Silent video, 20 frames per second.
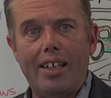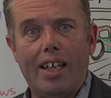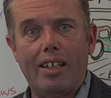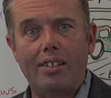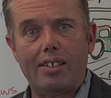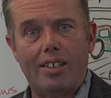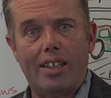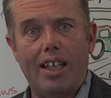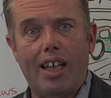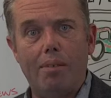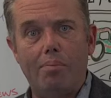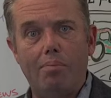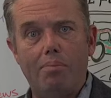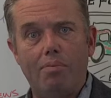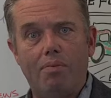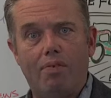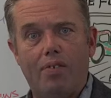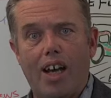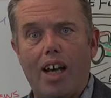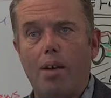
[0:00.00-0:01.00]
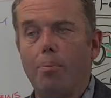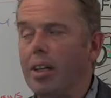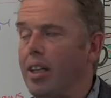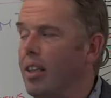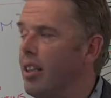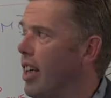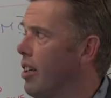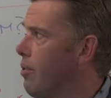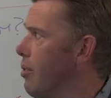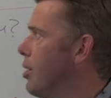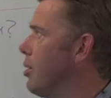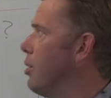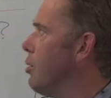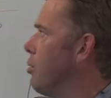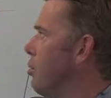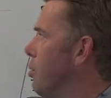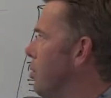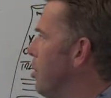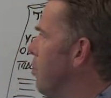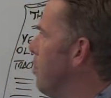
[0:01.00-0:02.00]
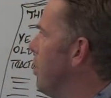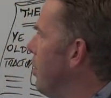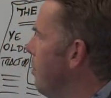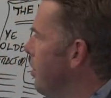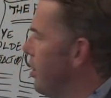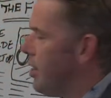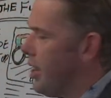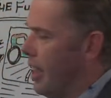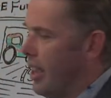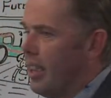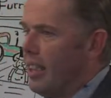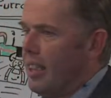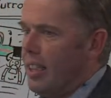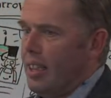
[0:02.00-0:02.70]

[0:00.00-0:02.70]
that farming and agricultural community.